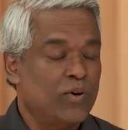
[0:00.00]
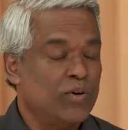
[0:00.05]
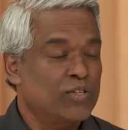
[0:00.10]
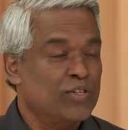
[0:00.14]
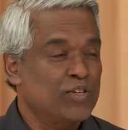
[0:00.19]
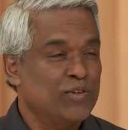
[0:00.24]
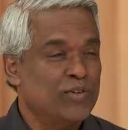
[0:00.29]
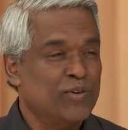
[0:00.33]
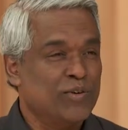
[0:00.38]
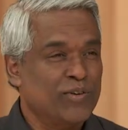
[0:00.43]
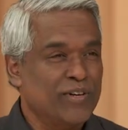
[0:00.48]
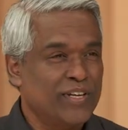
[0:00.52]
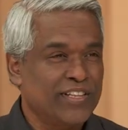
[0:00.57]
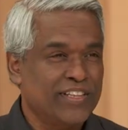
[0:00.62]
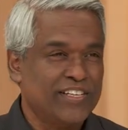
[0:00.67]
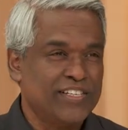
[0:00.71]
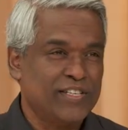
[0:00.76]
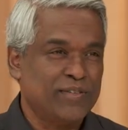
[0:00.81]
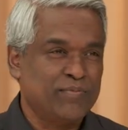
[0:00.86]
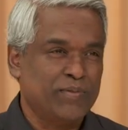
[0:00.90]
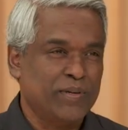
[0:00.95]
also doing
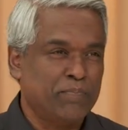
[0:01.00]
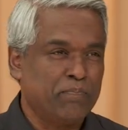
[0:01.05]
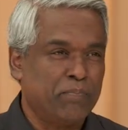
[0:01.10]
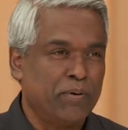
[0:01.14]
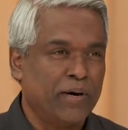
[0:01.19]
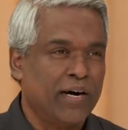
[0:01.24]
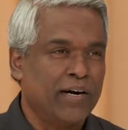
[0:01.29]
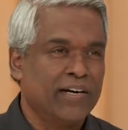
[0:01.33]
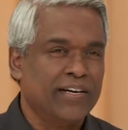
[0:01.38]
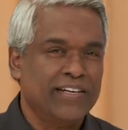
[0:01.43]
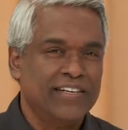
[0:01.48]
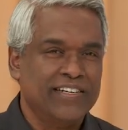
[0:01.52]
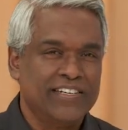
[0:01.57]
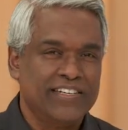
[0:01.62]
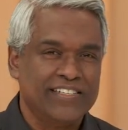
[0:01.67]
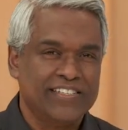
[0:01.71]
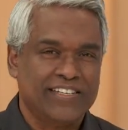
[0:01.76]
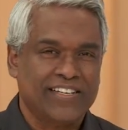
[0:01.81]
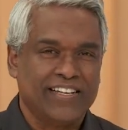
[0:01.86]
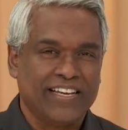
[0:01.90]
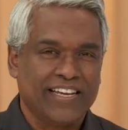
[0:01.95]
this with
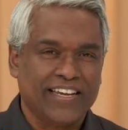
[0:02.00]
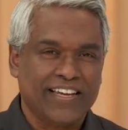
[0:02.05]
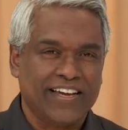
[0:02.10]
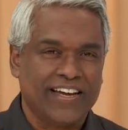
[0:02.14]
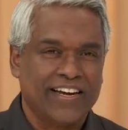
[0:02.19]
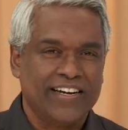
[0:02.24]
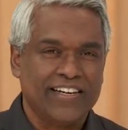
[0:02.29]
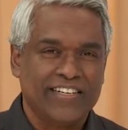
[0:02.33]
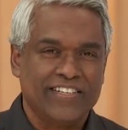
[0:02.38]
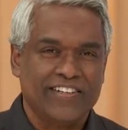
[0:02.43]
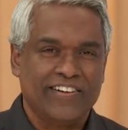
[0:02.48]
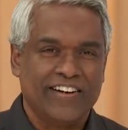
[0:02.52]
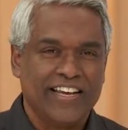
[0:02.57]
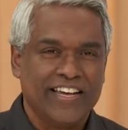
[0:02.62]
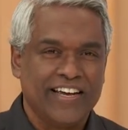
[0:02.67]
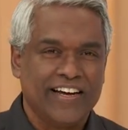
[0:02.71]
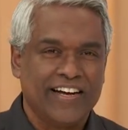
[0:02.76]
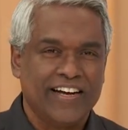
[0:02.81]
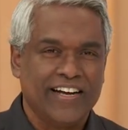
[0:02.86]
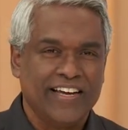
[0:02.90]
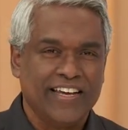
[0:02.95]
partners like Character
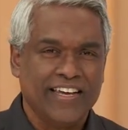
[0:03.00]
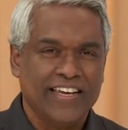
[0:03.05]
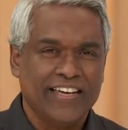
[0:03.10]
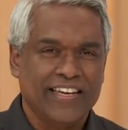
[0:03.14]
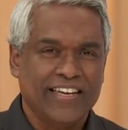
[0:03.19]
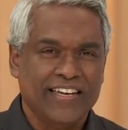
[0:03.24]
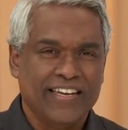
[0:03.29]
AI.